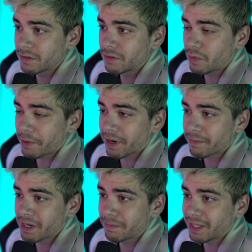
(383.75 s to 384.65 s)
Do I
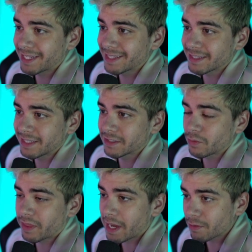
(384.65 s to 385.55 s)
recommend playing this list
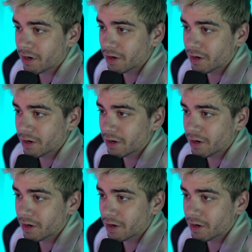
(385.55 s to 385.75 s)
without